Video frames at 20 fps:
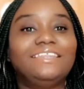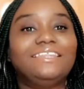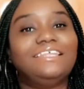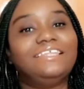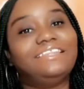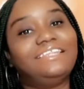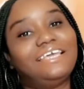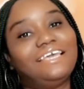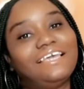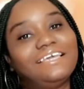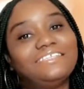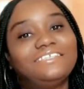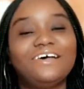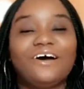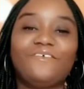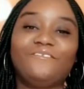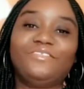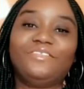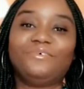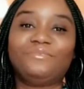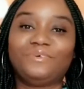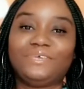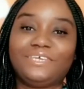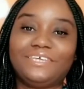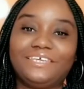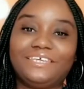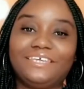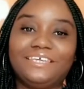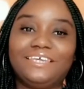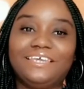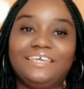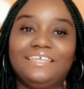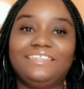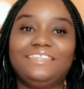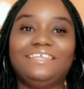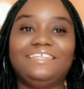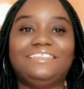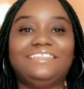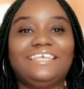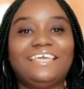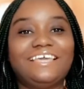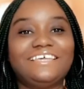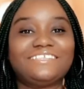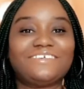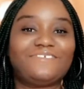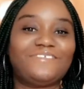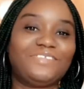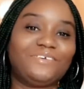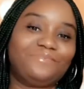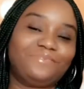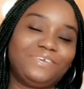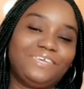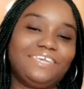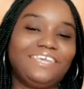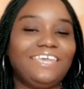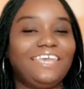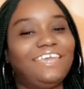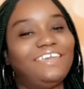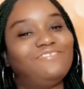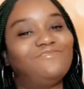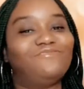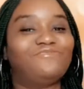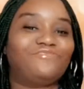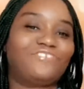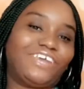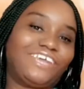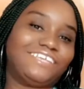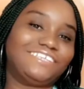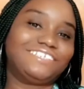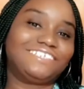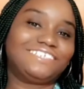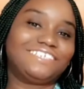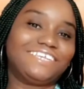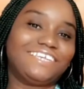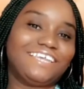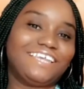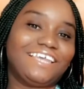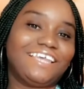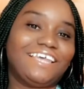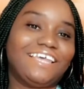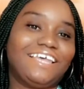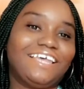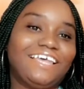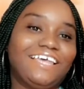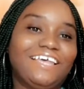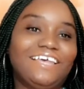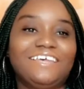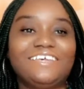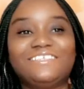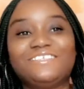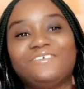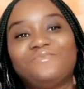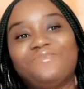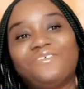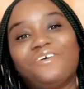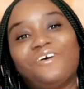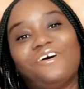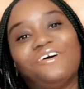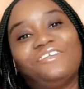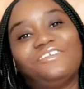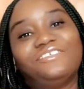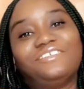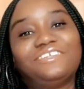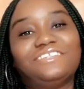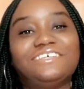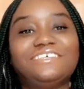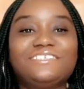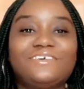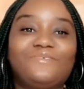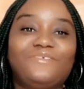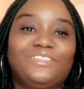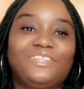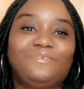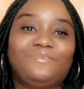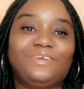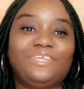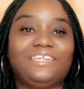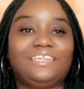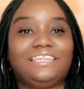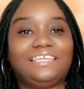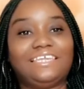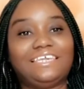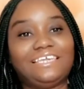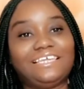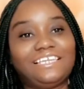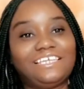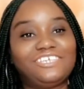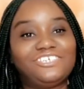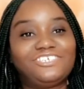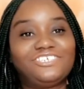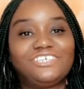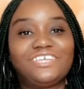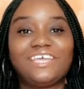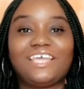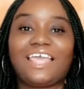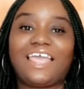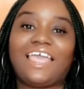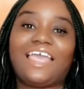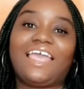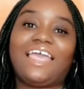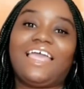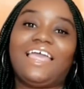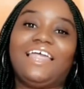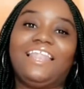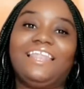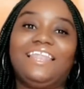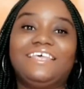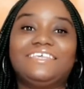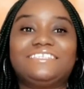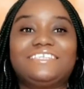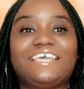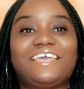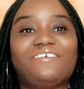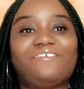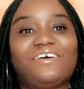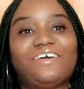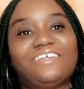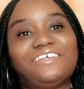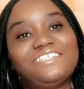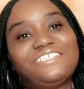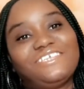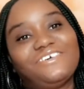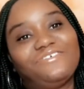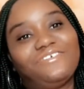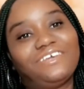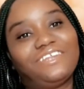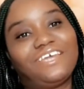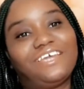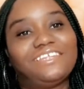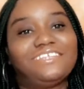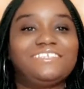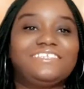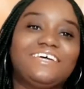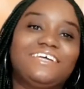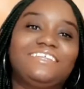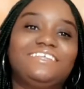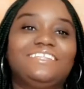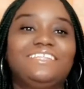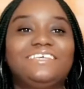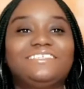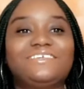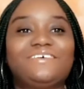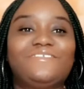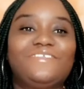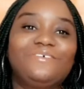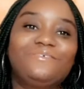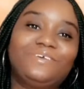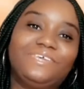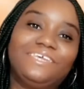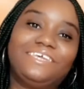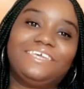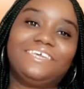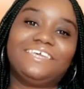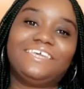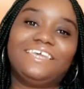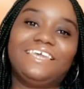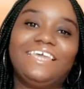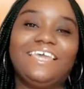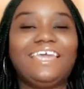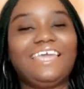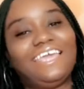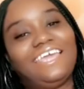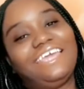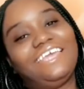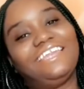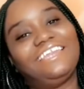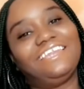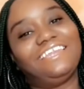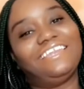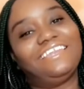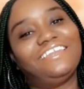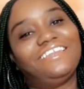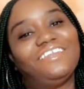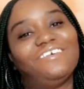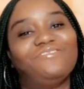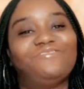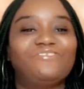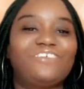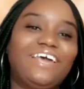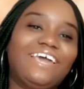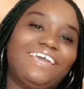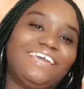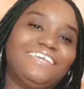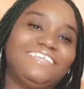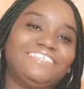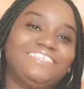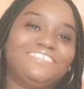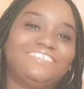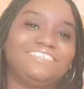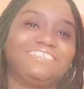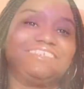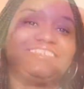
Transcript: The days of the week. The days of the week in French. So we all know the days of the week in English. Let's get right into it and start the days of the week in French.